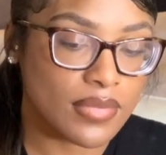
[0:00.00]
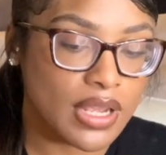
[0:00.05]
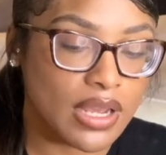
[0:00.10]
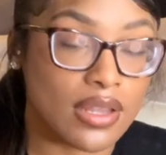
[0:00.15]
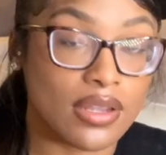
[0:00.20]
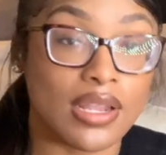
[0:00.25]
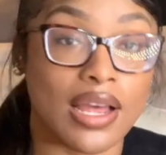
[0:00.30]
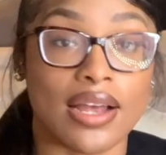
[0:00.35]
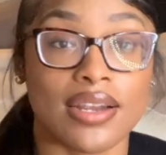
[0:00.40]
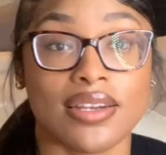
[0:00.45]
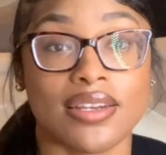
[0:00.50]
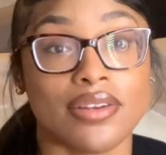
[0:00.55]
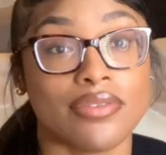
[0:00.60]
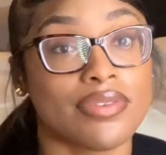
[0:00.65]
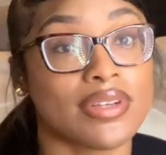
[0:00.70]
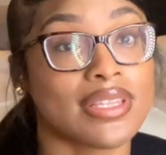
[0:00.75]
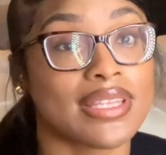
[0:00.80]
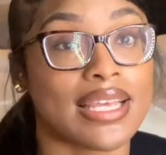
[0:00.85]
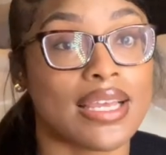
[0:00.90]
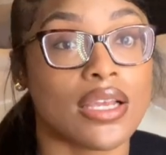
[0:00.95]
a lot of
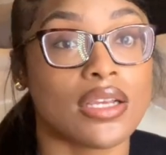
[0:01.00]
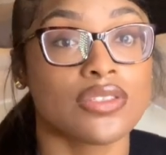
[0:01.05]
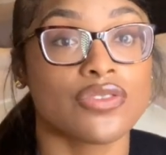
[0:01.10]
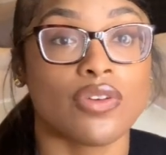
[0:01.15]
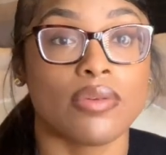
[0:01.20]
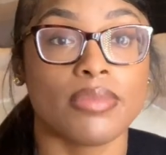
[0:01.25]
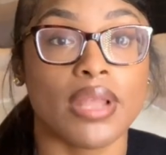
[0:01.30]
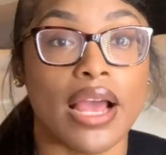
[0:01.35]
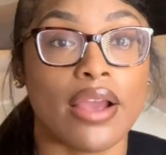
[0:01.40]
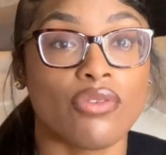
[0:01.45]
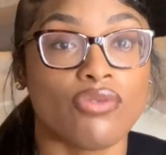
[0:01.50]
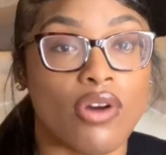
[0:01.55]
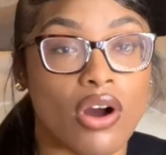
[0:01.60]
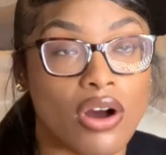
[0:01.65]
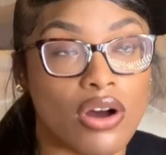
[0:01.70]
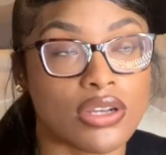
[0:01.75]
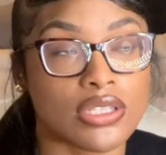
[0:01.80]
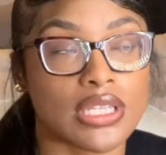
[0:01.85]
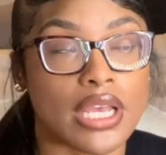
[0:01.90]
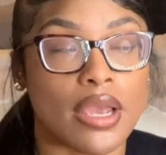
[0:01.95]
different things from like
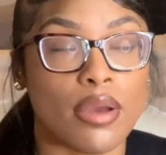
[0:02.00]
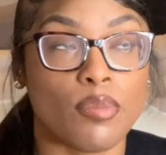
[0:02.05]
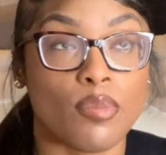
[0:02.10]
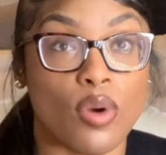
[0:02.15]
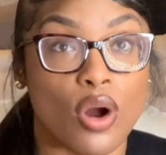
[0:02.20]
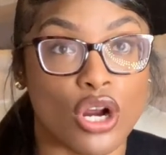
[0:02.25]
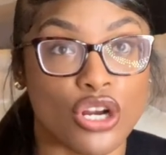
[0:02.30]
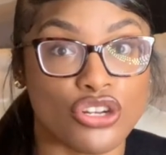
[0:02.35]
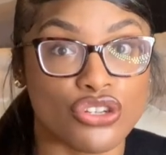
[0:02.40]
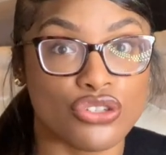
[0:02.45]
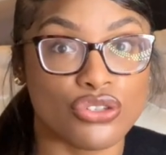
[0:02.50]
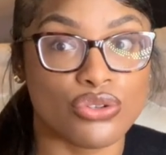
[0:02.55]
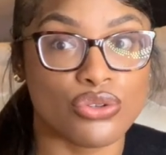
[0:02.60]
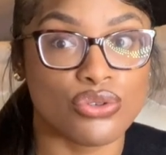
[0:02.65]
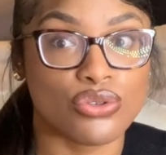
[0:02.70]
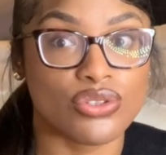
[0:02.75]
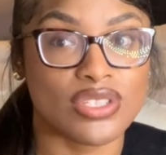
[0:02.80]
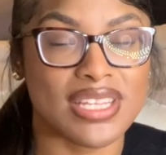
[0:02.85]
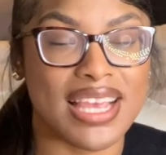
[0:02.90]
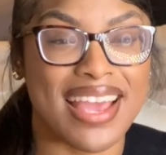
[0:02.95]
Ross and
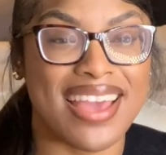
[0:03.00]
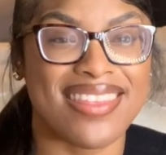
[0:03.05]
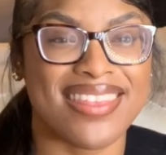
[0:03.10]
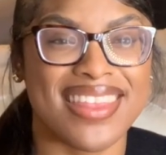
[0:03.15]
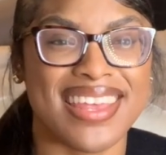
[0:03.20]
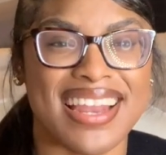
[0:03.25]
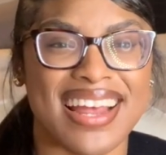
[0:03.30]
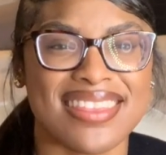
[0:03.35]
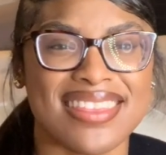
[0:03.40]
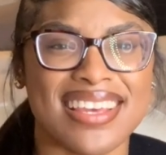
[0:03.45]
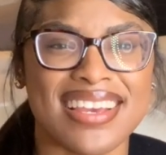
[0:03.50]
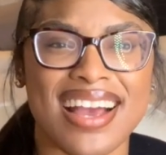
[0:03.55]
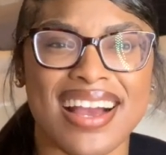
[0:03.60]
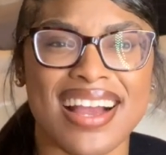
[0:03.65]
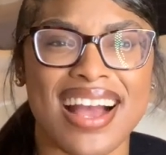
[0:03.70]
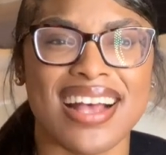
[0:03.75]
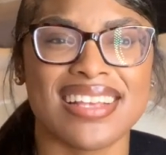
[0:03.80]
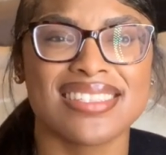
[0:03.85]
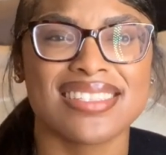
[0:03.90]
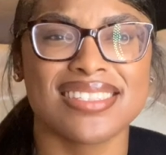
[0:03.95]
Marshall's, and then I think I
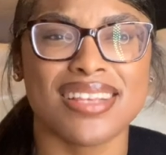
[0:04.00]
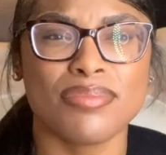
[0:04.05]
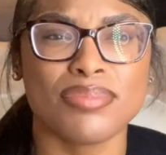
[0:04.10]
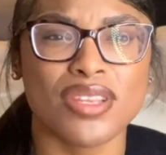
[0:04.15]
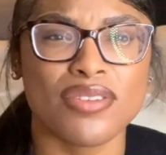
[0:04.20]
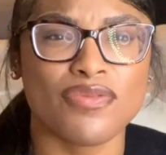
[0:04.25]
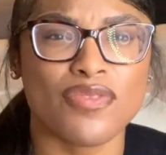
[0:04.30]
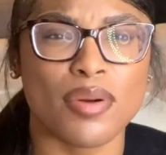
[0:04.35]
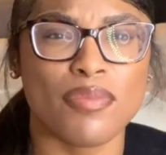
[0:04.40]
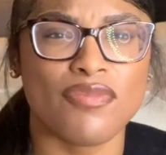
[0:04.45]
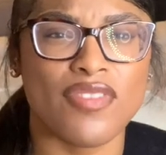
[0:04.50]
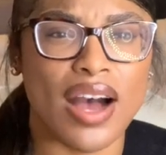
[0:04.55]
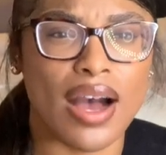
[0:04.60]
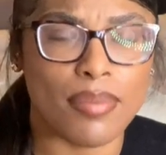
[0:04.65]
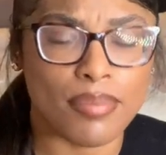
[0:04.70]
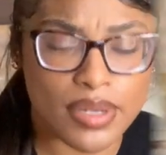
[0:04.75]
got something from Five